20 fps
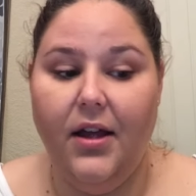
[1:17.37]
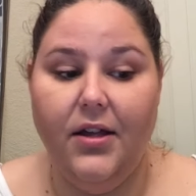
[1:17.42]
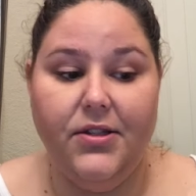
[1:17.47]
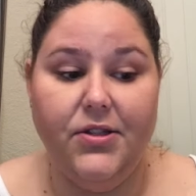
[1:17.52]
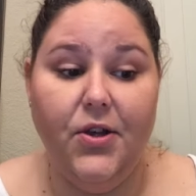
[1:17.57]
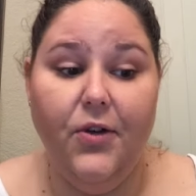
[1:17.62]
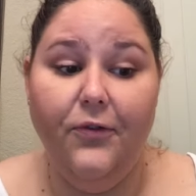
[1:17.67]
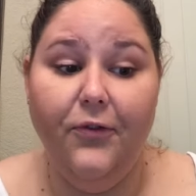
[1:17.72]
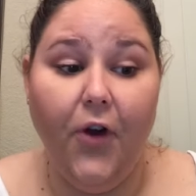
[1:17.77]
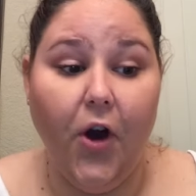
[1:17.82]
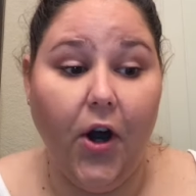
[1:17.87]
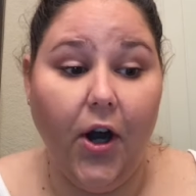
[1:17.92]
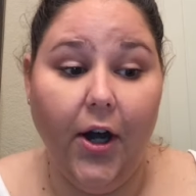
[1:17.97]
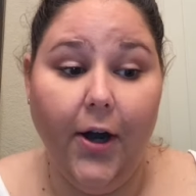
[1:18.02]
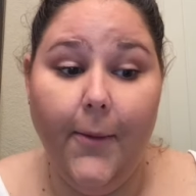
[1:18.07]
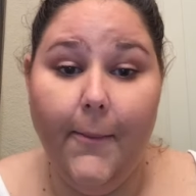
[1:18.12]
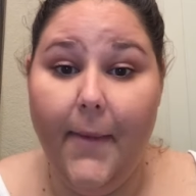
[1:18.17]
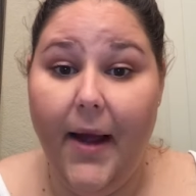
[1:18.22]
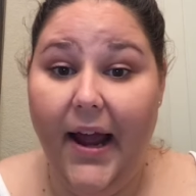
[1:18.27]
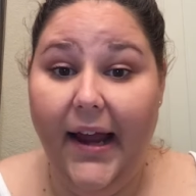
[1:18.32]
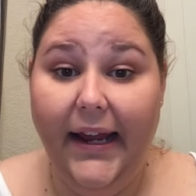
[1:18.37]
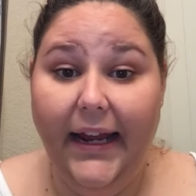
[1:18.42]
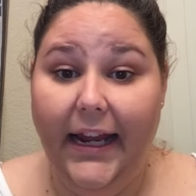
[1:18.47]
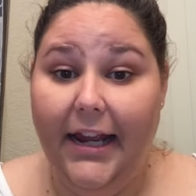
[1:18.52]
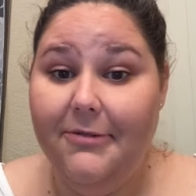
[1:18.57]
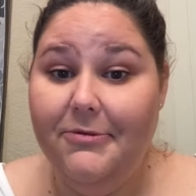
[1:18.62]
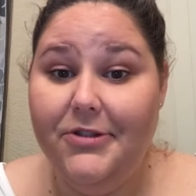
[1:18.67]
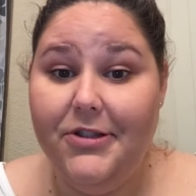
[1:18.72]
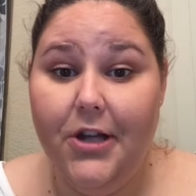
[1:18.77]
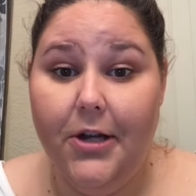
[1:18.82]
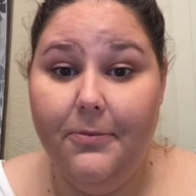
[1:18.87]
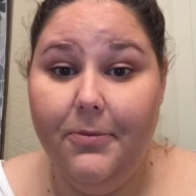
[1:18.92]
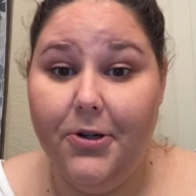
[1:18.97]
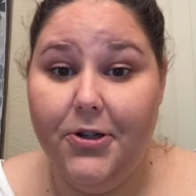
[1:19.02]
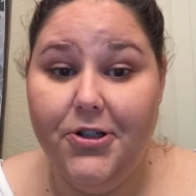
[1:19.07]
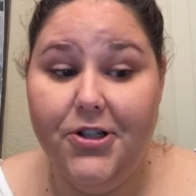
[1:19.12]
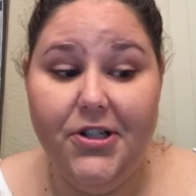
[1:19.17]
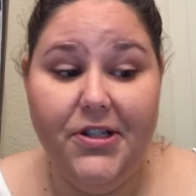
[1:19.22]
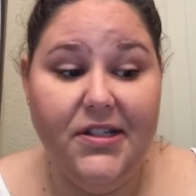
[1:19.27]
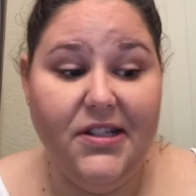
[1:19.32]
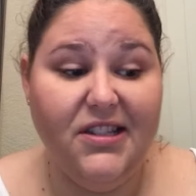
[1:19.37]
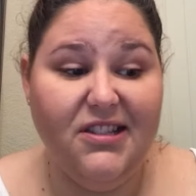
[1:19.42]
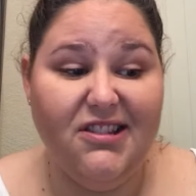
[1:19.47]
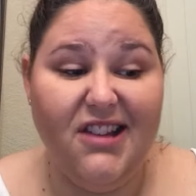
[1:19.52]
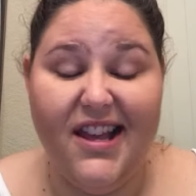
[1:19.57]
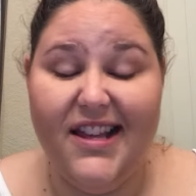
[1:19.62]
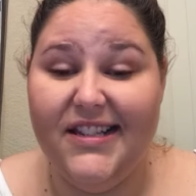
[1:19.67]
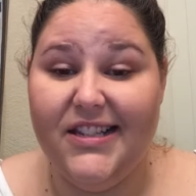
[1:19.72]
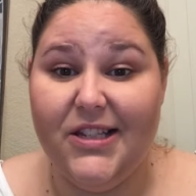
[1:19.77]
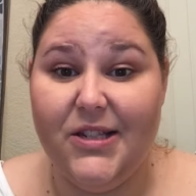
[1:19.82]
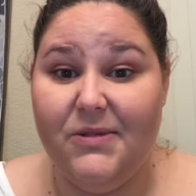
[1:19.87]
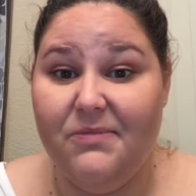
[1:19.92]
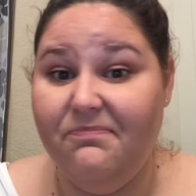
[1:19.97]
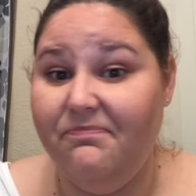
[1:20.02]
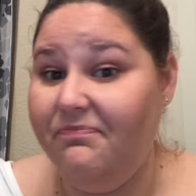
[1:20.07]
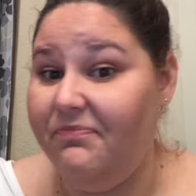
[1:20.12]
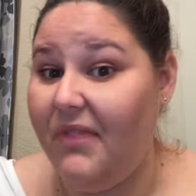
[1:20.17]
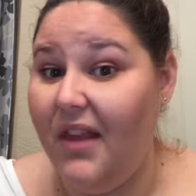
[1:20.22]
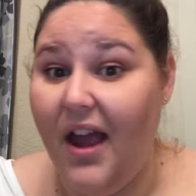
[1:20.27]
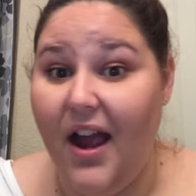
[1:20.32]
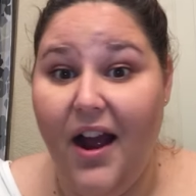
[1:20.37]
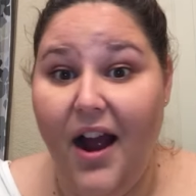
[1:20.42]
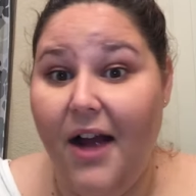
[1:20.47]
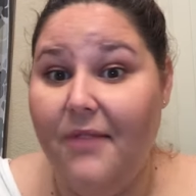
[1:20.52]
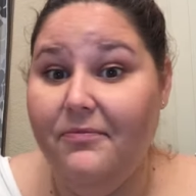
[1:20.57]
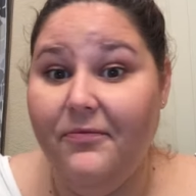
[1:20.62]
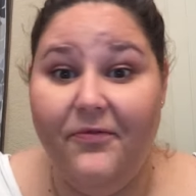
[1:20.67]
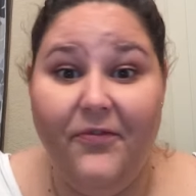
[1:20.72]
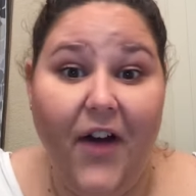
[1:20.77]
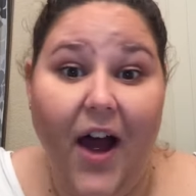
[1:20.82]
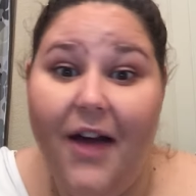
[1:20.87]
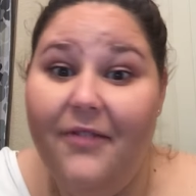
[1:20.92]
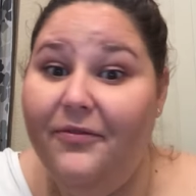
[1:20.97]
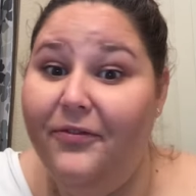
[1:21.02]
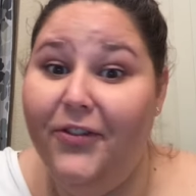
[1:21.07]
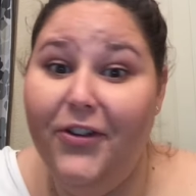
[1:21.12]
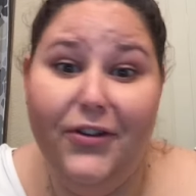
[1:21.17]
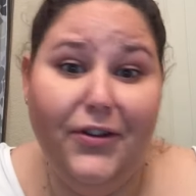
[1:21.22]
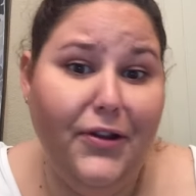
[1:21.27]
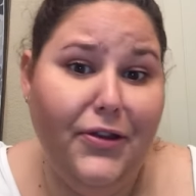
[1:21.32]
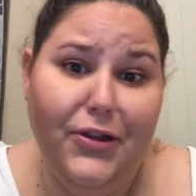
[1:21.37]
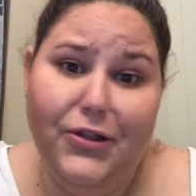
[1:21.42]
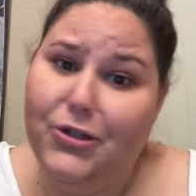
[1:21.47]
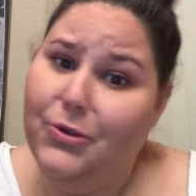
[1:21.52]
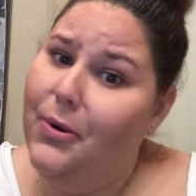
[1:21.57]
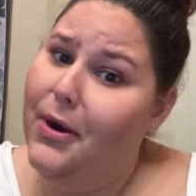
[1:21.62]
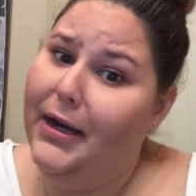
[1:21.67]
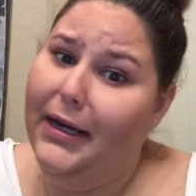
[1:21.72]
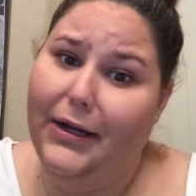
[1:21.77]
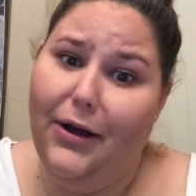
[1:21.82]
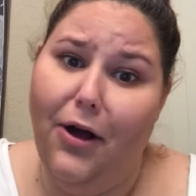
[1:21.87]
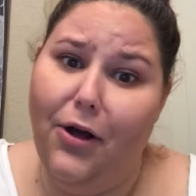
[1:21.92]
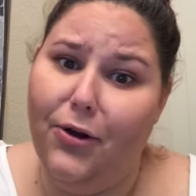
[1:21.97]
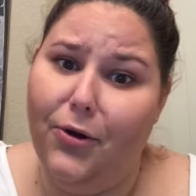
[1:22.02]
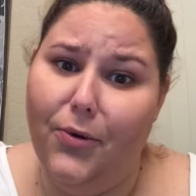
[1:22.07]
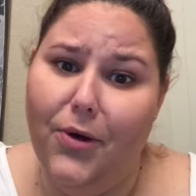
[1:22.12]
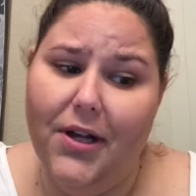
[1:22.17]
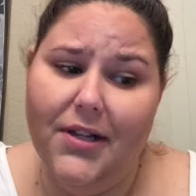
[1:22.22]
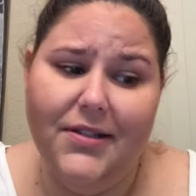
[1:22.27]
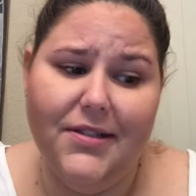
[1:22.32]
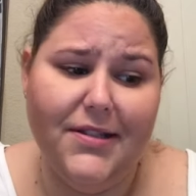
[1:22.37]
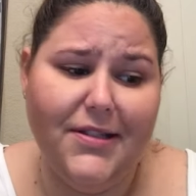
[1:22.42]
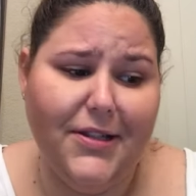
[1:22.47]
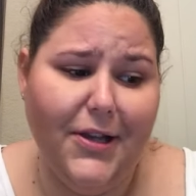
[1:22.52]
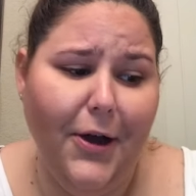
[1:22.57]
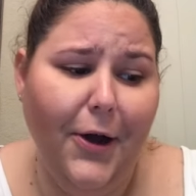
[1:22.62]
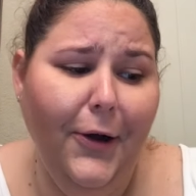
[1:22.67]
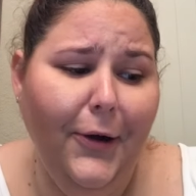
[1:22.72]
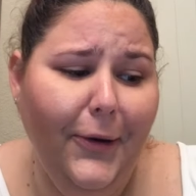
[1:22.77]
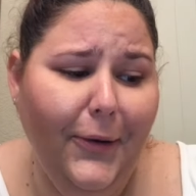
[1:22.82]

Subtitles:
So far, my Amazon purchase is, I'm feeling the $20 one, so